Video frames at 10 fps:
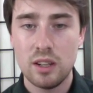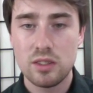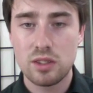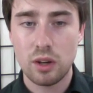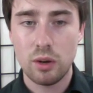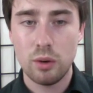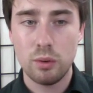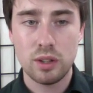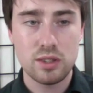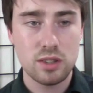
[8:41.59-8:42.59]

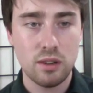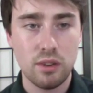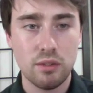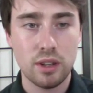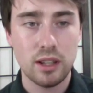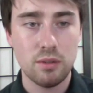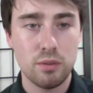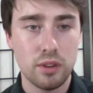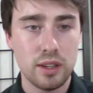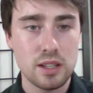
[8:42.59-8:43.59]
So conservatively
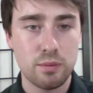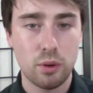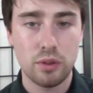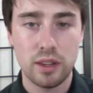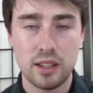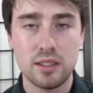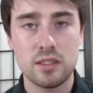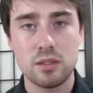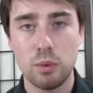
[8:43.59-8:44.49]
for these 4 things,